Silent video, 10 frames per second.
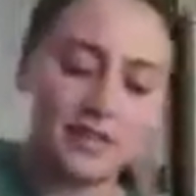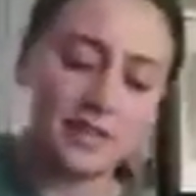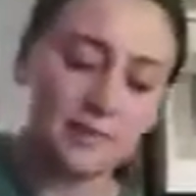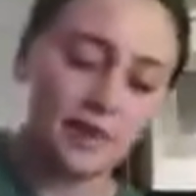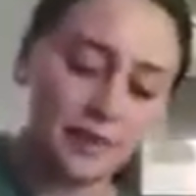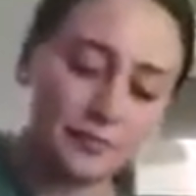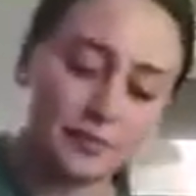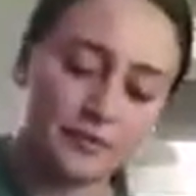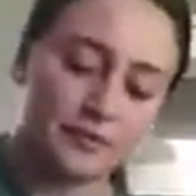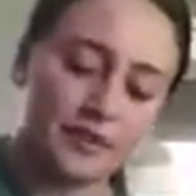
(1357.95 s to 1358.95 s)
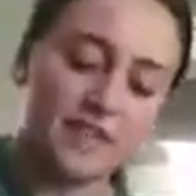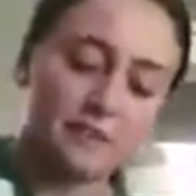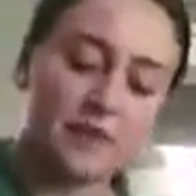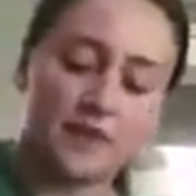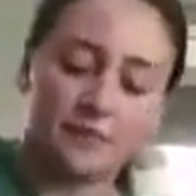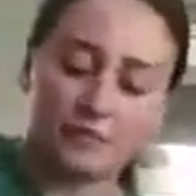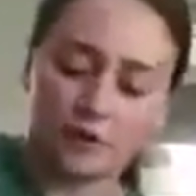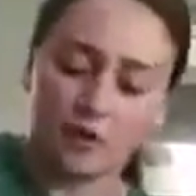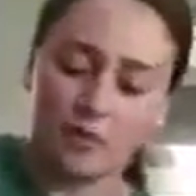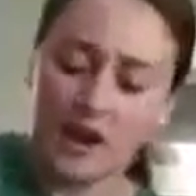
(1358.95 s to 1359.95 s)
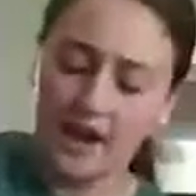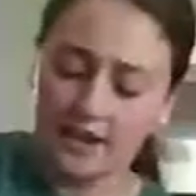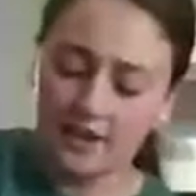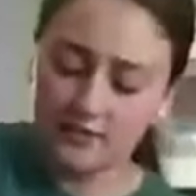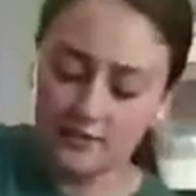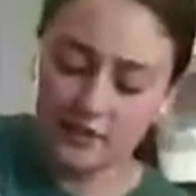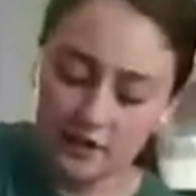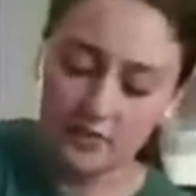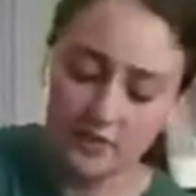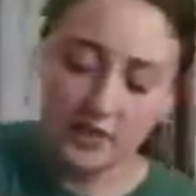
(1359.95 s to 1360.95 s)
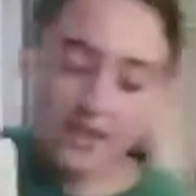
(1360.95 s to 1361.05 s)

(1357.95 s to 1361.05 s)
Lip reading: He's been up for a while, so